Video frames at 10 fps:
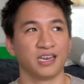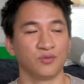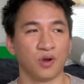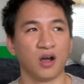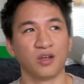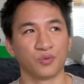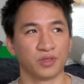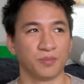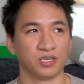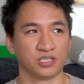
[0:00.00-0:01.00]
it on
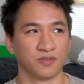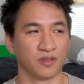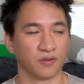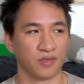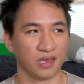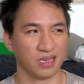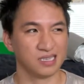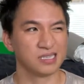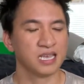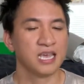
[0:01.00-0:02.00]
with a bunch of other
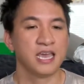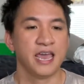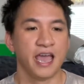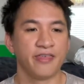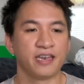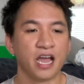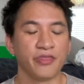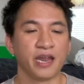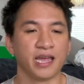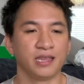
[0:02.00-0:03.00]
things. And then not
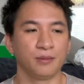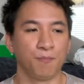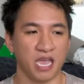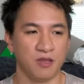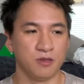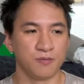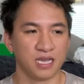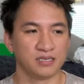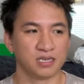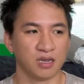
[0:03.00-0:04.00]
that I baby
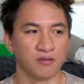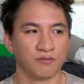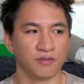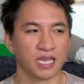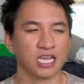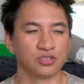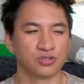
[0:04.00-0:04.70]
my stuff, like I